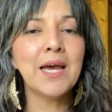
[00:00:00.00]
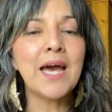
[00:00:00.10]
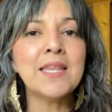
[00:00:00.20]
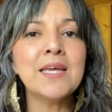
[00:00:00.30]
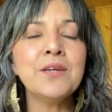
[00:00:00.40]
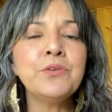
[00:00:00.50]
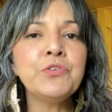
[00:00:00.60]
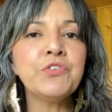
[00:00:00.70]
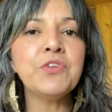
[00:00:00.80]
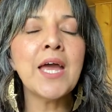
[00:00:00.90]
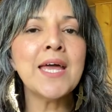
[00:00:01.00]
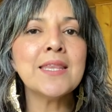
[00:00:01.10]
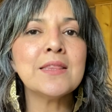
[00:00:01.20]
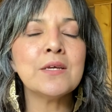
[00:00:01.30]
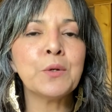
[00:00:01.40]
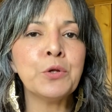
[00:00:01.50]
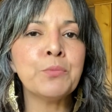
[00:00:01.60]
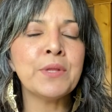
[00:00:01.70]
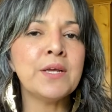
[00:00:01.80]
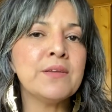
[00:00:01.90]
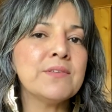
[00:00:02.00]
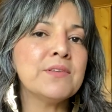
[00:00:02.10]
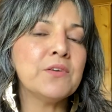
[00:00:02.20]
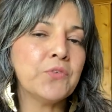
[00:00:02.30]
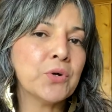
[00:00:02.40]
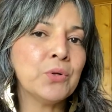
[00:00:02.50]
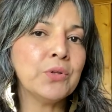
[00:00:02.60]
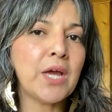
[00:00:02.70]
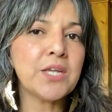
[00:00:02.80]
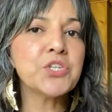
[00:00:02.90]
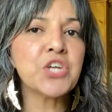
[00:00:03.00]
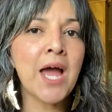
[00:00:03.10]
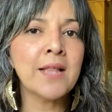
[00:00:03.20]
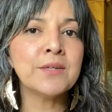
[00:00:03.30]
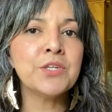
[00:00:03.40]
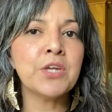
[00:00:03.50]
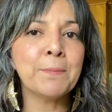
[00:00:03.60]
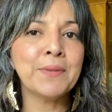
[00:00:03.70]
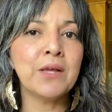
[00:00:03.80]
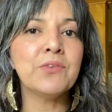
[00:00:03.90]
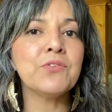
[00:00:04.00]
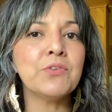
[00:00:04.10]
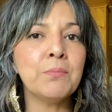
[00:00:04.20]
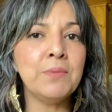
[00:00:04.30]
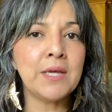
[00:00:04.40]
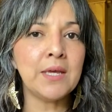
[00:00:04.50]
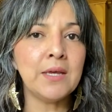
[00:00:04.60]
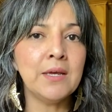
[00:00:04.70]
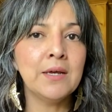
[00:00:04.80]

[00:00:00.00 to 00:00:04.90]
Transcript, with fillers: And they understand that the earth plane is a difficult and challenging place to be,